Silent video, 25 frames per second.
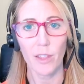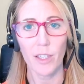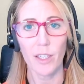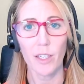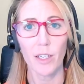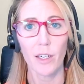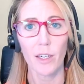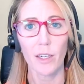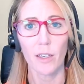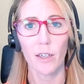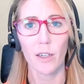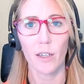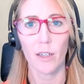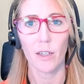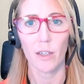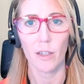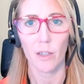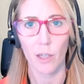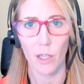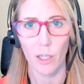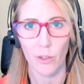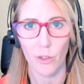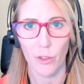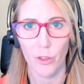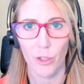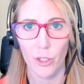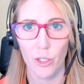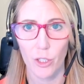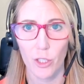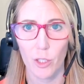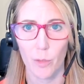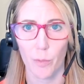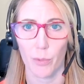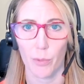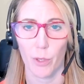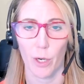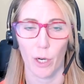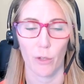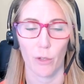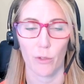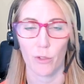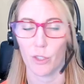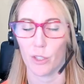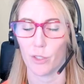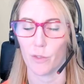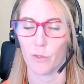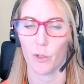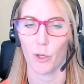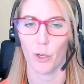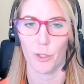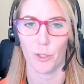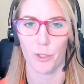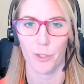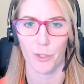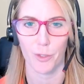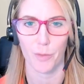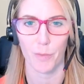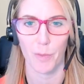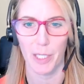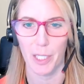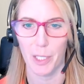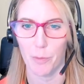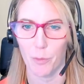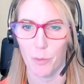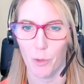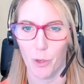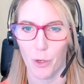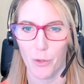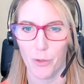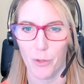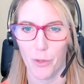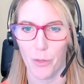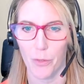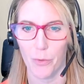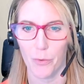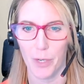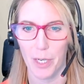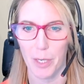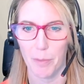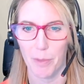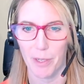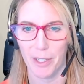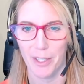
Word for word: The third approach, and of course there's many more than three,